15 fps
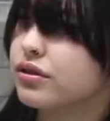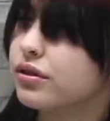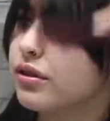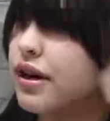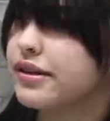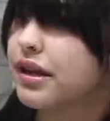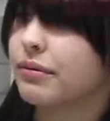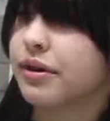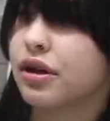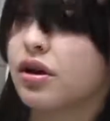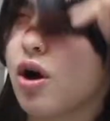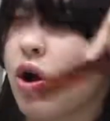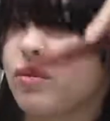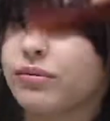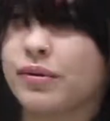do is I'm going to
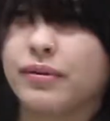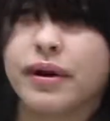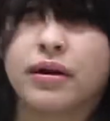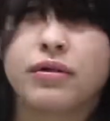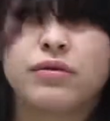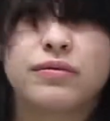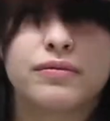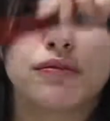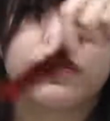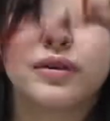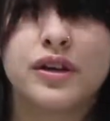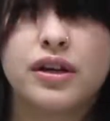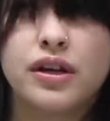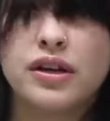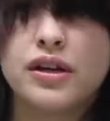comb them out
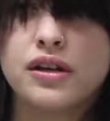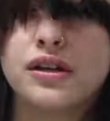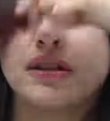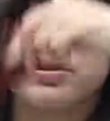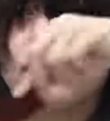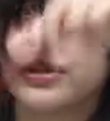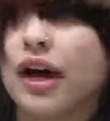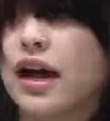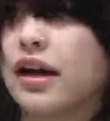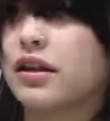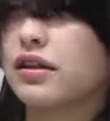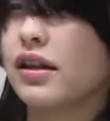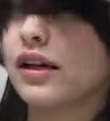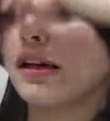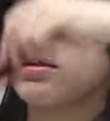so that
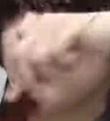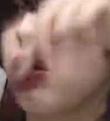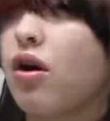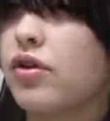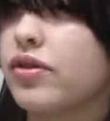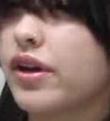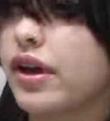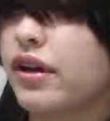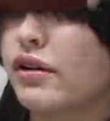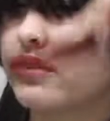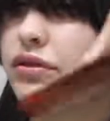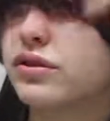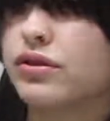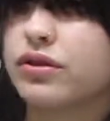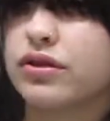like all the
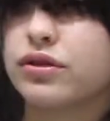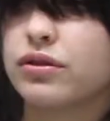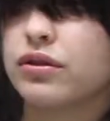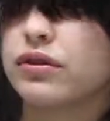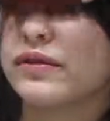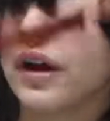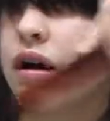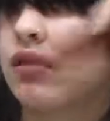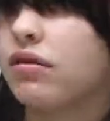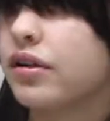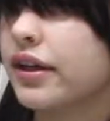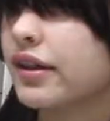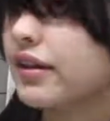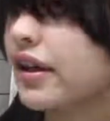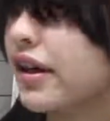hairs are just sort of out
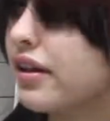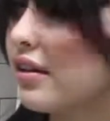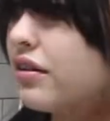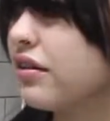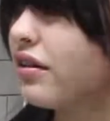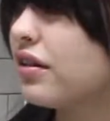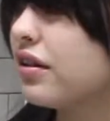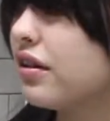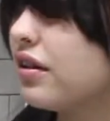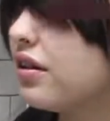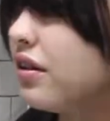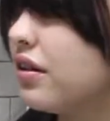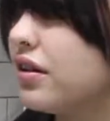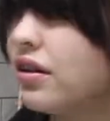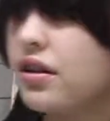like that.
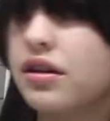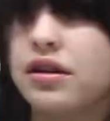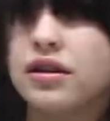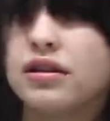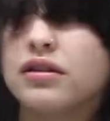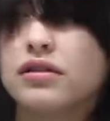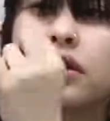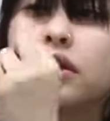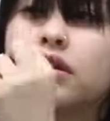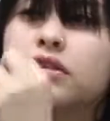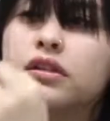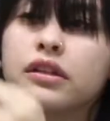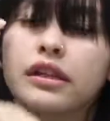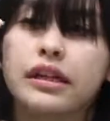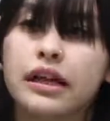
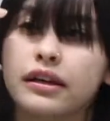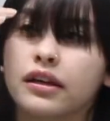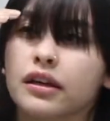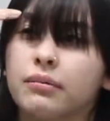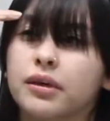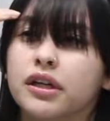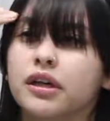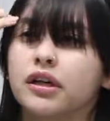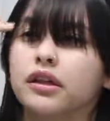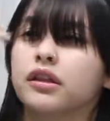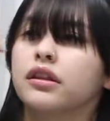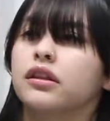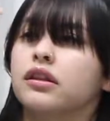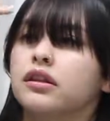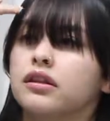So then I think I'm going to cut
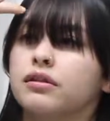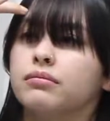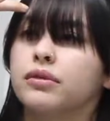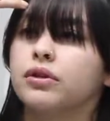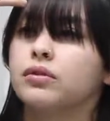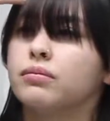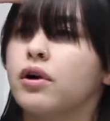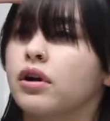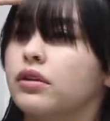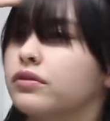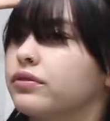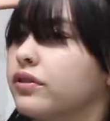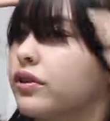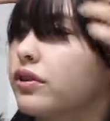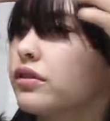the middle part
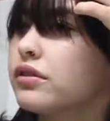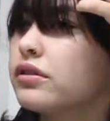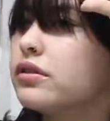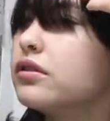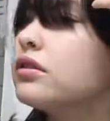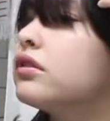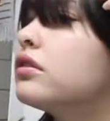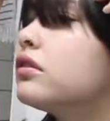first.